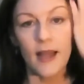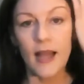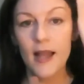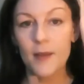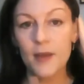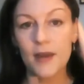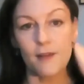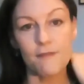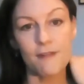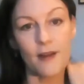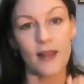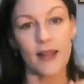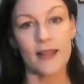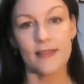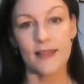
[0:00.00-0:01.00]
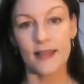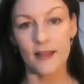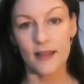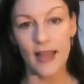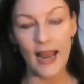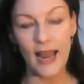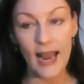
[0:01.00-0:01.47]
And I felt like that
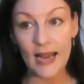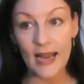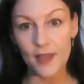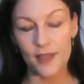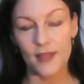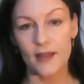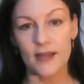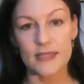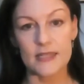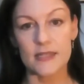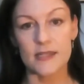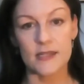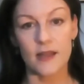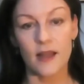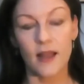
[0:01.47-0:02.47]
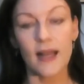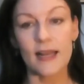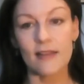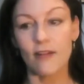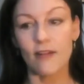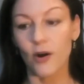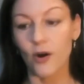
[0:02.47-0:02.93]
anything I did
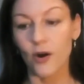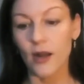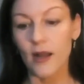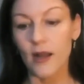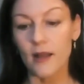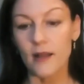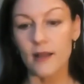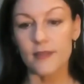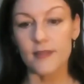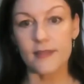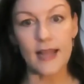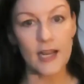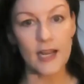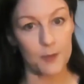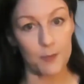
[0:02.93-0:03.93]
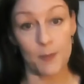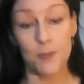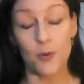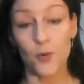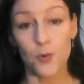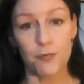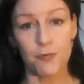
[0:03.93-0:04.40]
slightly wrong, then that could be
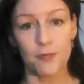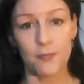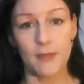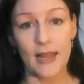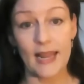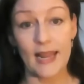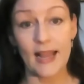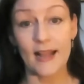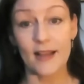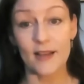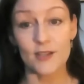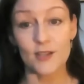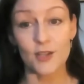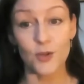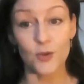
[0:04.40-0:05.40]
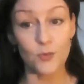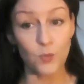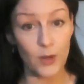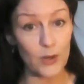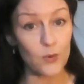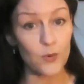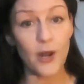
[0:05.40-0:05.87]
pulled from me. And
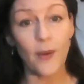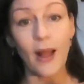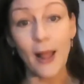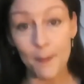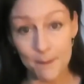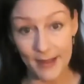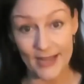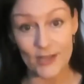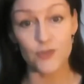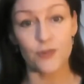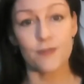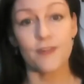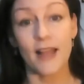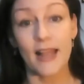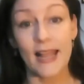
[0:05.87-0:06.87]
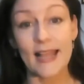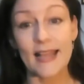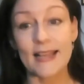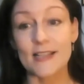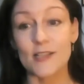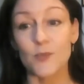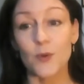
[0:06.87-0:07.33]
we all know how petrifying
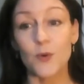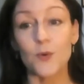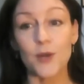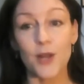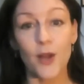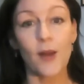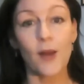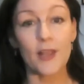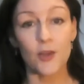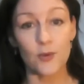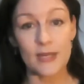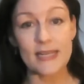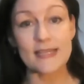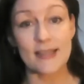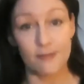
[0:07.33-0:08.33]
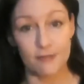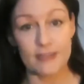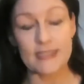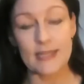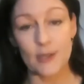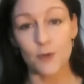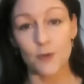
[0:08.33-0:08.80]
it is. We all know how you need every
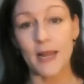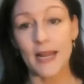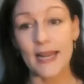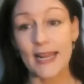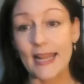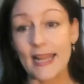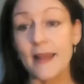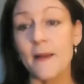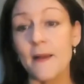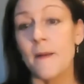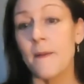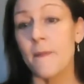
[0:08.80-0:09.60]
single penny.